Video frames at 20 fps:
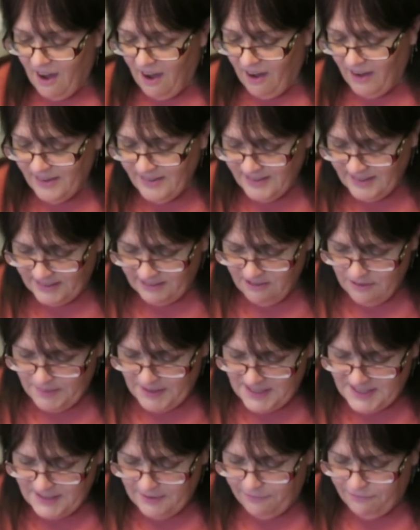I think they're a
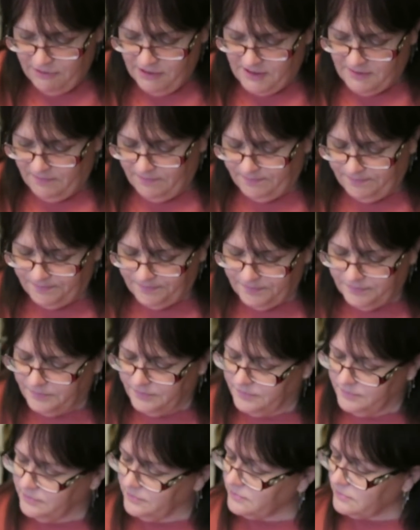bit different.
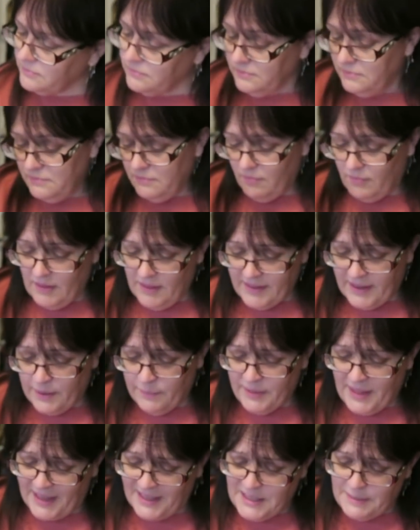They
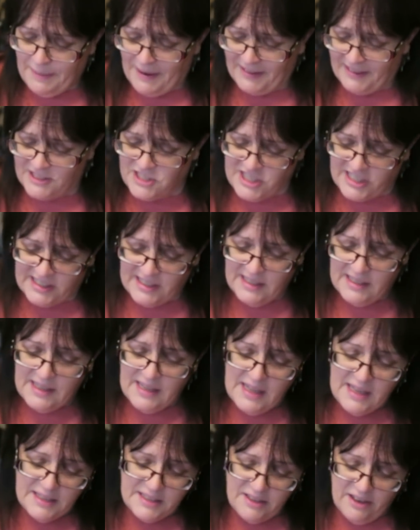come in handy packaging.
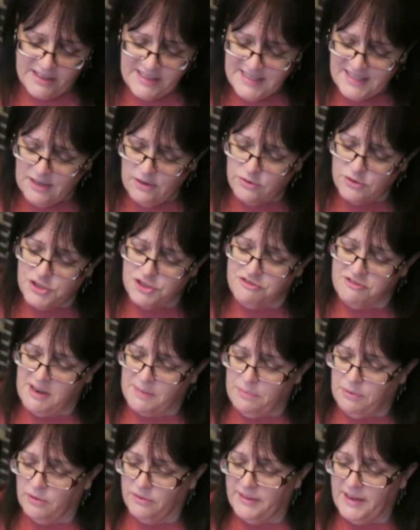Nice long
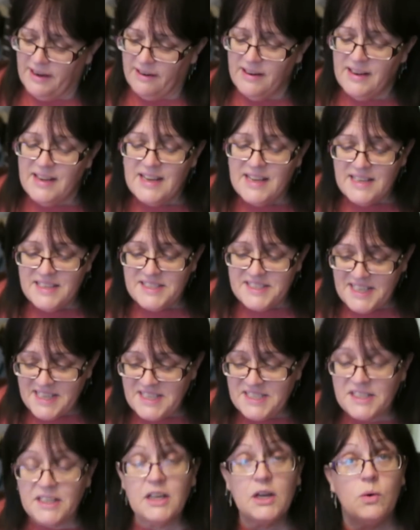strap on there.
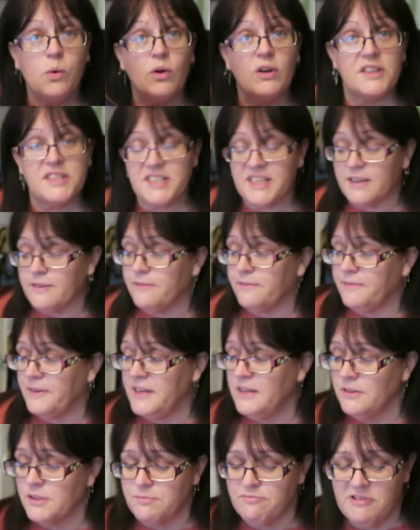Decent quality. It
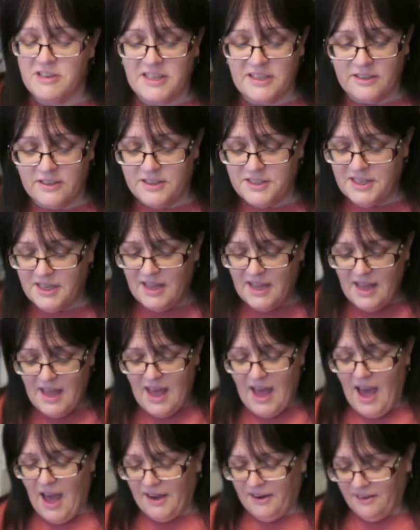feels pretty good.
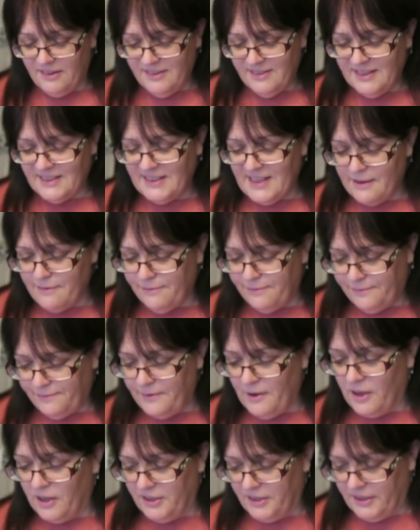And I think they're
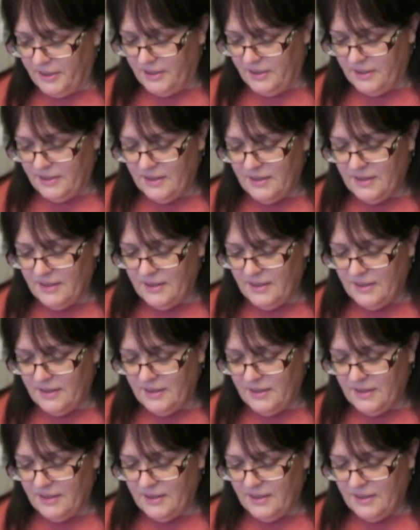fun.